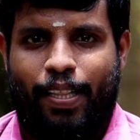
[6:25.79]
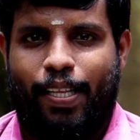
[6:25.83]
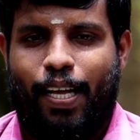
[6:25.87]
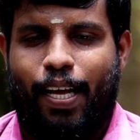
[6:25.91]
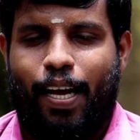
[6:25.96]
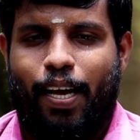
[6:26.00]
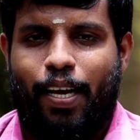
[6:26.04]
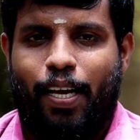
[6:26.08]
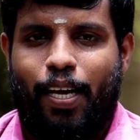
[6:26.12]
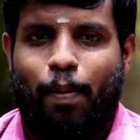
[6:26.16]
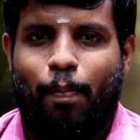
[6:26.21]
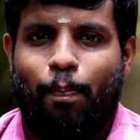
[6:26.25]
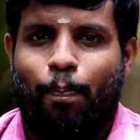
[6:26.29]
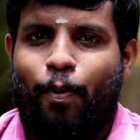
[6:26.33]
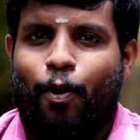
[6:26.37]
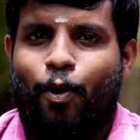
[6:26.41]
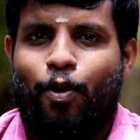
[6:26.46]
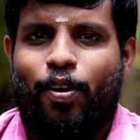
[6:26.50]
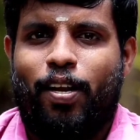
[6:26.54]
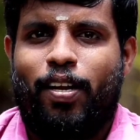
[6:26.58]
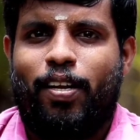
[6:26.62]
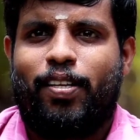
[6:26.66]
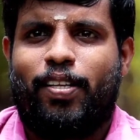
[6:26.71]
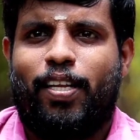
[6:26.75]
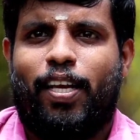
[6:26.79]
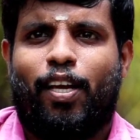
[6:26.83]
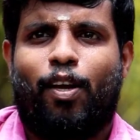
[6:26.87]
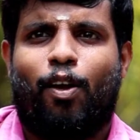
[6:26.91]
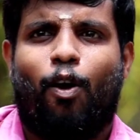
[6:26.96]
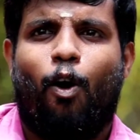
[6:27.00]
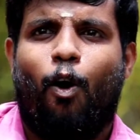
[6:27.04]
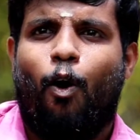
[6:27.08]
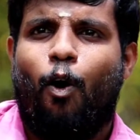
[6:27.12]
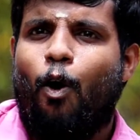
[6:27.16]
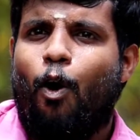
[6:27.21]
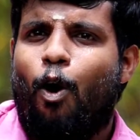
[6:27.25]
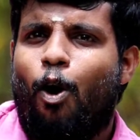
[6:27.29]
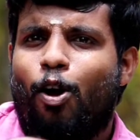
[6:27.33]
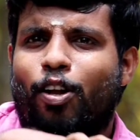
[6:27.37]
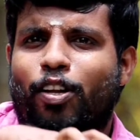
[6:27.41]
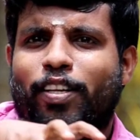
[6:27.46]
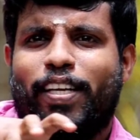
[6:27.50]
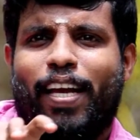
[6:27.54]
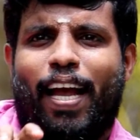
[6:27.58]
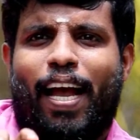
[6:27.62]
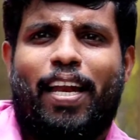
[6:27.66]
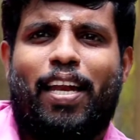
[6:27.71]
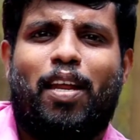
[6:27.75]
The important thing,
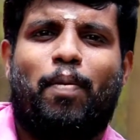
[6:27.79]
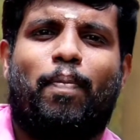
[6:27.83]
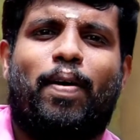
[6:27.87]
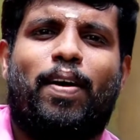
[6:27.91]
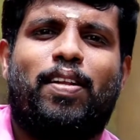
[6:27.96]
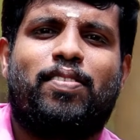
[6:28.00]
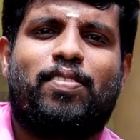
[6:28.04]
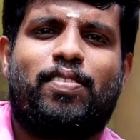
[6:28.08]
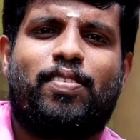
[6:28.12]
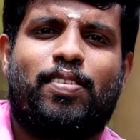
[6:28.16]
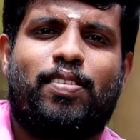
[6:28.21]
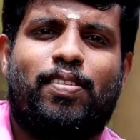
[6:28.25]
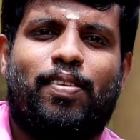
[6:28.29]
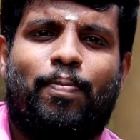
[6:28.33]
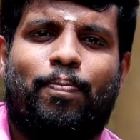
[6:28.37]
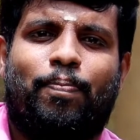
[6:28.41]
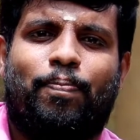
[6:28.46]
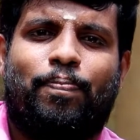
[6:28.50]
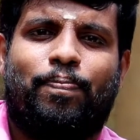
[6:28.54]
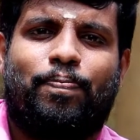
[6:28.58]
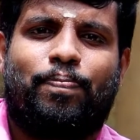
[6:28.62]
all the animals